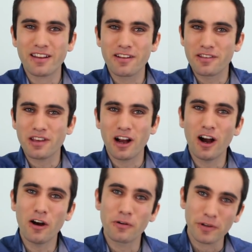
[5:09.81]
here's a
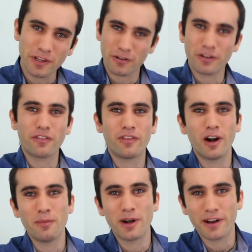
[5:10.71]
hoe, you're a
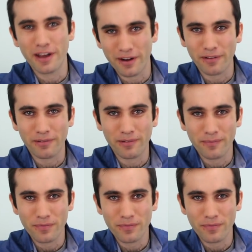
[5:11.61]
farmer now.